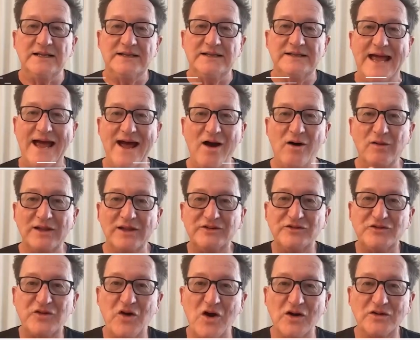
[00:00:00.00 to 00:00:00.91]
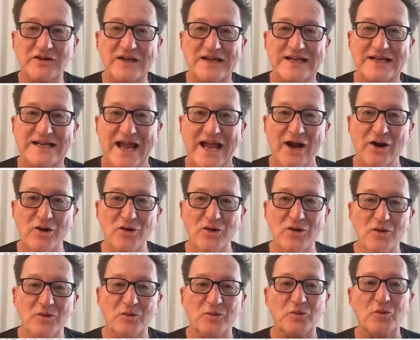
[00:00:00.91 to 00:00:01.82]
Now let's talk to
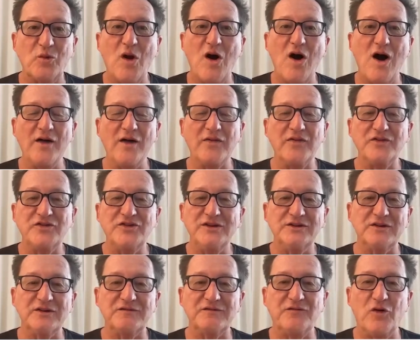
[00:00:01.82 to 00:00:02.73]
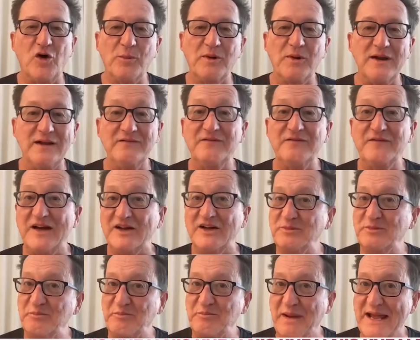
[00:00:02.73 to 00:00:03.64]
Carol Roth. She is a former
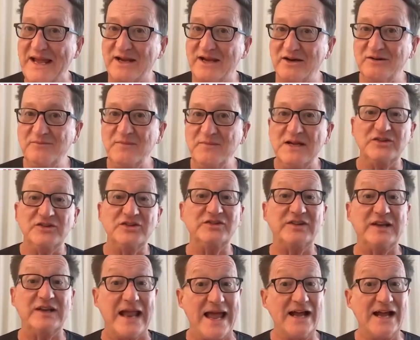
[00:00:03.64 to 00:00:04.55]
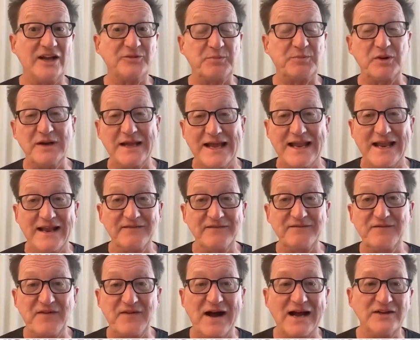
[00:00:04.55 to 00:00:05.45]
investment banker. She's an expert and
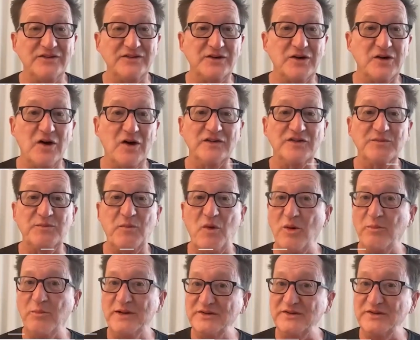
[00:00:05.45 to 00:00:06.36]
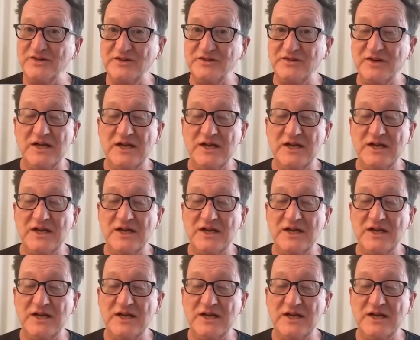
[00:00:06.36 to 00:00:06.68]
advisor on small business.